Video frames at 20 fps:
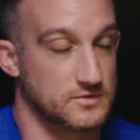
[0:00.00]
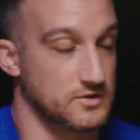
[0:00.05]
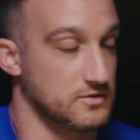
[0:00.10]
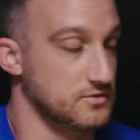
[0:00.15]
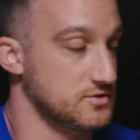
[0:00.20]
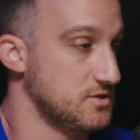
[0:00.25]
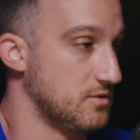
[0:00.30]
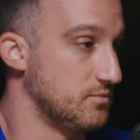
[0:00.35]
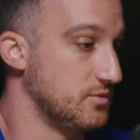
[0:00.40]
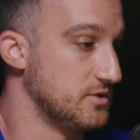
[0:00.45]
You know,
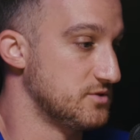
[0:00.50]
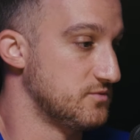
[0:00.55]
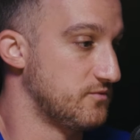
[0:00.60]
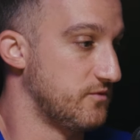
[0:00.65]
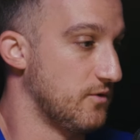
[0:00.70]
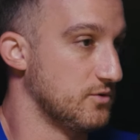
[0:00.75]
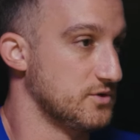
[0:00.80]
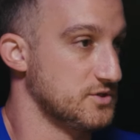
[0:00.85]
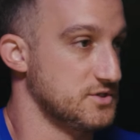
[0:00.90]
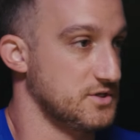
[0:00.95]
somebody's
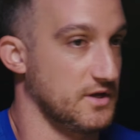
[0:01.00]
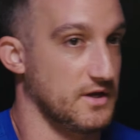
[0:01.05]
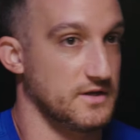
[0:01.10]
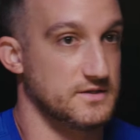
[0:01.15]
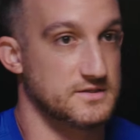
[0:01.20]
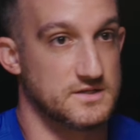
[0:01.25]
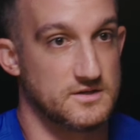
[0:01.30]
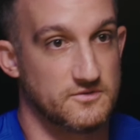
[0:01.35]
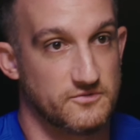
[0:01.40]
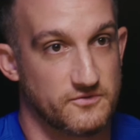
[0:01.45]
focusing
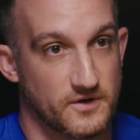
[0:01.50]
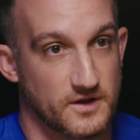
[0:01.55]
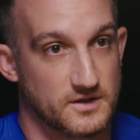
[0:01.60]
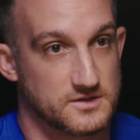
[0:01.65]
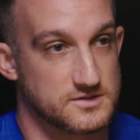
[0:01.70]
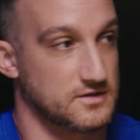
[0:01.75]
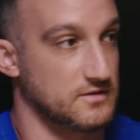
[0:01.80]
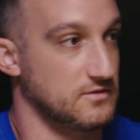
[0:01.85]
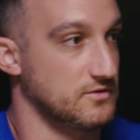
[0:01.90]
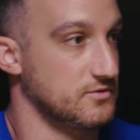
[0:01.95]
on
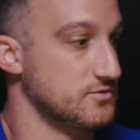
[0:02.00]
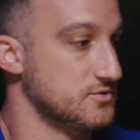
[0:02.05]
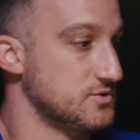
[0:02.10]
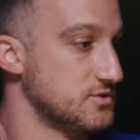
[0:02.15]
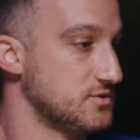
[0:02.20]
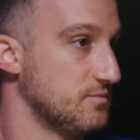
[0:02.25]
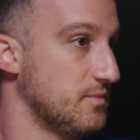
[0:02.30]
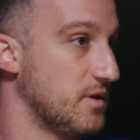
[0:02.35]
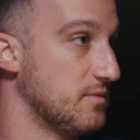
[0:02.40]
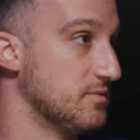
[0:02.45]
defense, and
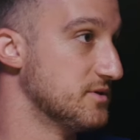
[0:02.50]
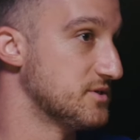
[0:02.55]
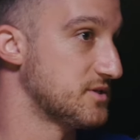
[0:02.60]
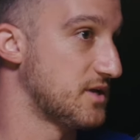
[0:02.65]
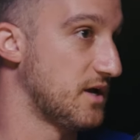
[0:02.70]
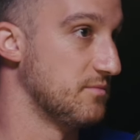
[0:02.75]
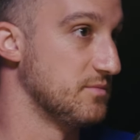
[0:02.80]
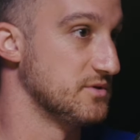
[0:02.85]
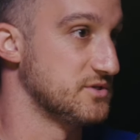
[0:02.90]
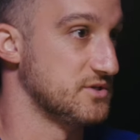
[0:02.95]
there's maybe this
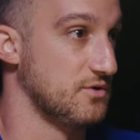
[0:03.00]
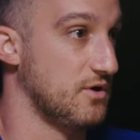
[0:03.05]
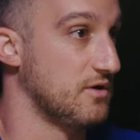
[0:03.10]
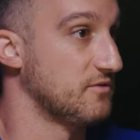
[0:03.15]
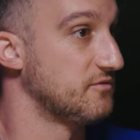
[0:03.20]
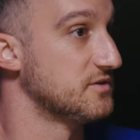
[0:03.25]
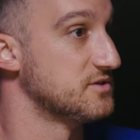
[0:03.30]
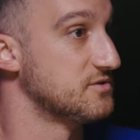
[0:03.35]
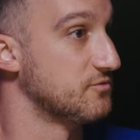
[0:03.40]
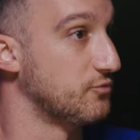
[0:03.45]
guy missed an
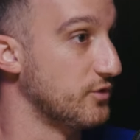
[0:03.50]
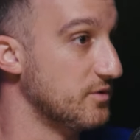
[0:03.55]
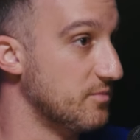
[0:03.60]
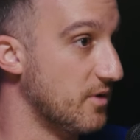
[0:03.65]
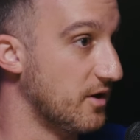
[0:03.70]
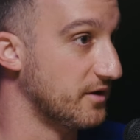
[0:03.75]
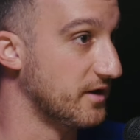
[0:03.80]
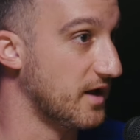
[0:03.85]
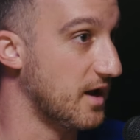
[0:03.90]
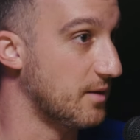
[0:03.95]
offensive
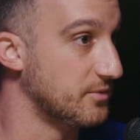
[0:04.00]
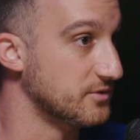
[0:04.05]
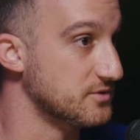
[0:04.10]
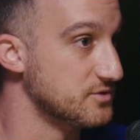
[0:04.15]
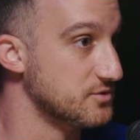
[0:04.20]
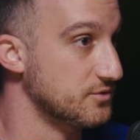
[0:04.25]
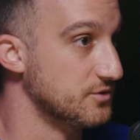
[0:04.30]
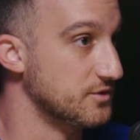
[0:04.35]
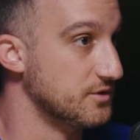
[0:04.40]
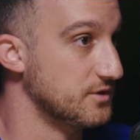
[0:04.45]
rebounding
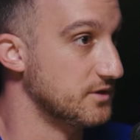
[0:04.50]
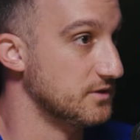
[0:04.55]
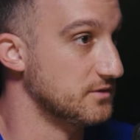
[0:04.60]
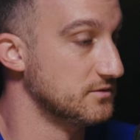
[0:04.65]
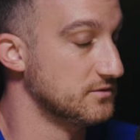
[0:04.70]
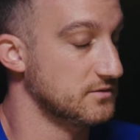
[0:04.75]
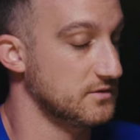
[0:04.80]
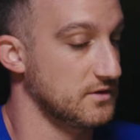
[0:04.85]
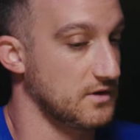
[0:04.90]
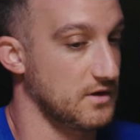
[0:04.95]
opportunity
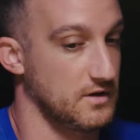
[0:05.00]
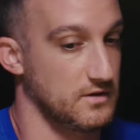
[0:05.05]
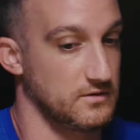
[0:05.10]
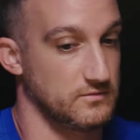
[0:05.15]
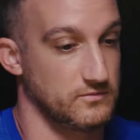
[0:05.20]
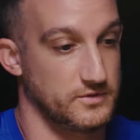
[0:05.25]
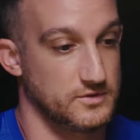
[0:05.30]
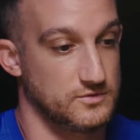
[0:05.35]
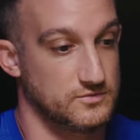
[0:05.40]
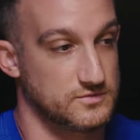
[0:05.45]
uh,
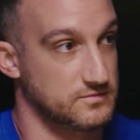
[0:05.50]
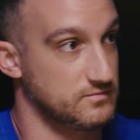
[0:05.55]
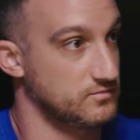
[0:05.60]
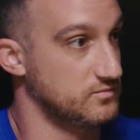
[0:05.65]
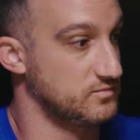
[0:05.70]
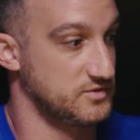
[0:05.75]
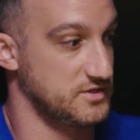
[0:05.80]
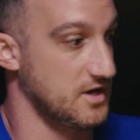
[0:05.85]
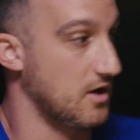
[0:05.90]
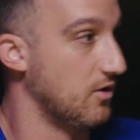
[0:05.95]
when you
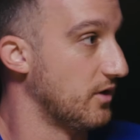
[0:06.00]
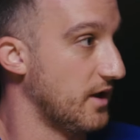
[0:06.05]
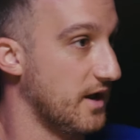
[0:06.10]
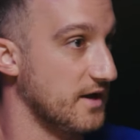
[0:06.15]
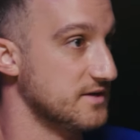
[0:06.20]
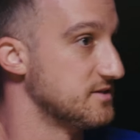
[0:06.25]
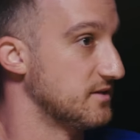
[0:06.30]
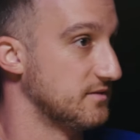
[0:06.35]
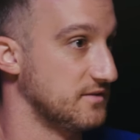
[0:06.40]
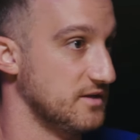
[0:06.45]
tell
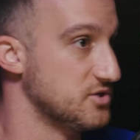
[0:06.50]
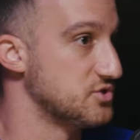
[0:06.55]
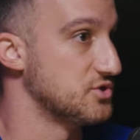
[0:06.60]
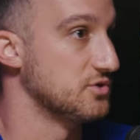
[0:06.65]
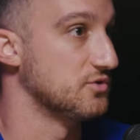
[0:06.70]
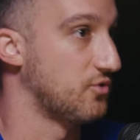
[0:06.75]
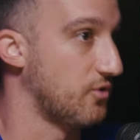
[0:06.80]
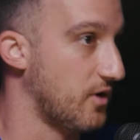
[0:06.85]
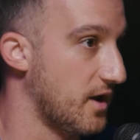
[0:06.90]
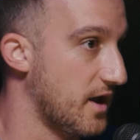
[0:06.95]
guys that they
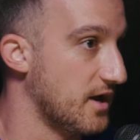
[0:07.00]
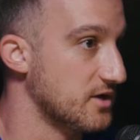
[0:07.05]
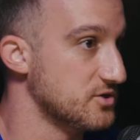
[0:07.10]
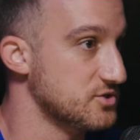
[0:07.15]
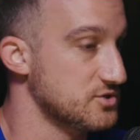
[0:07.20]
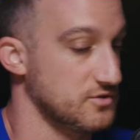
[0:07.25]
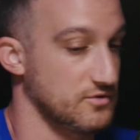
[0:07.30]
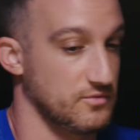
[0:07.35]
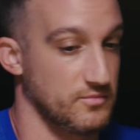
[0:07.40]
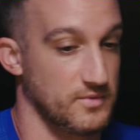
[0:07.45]
should
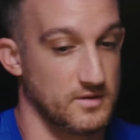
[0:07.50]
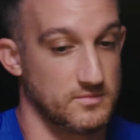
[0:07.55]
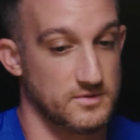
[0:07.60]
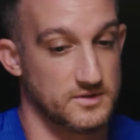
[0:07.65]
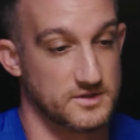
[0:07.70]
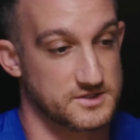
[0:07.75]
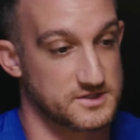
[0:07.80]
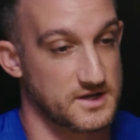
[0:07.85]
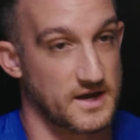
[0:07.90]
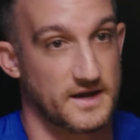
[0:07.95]
crash. You know, maybe
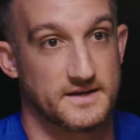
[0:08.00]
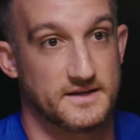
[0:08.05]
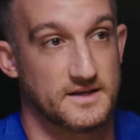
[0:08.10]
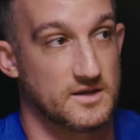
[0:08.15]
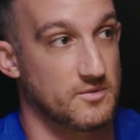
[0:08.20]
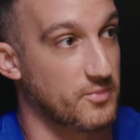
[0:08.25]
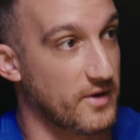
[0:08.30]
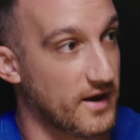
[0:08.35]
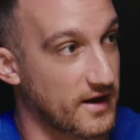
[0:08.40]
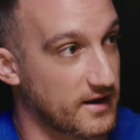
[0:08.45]
this guy didn't
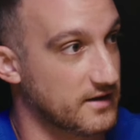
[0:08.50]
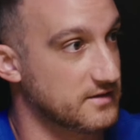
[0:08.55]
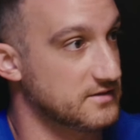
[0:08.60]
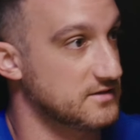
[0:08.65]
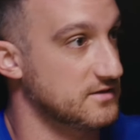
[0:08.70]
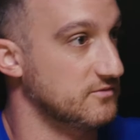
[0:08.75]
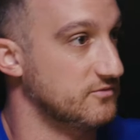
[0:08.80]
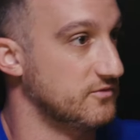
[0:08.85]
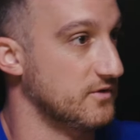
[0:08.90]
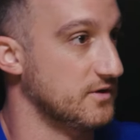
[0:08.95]
get back on
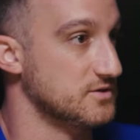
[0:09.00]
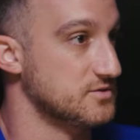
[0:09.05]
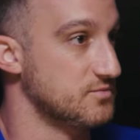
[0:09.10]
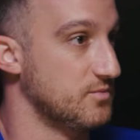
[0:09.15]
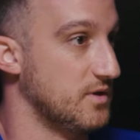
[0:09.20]
defense.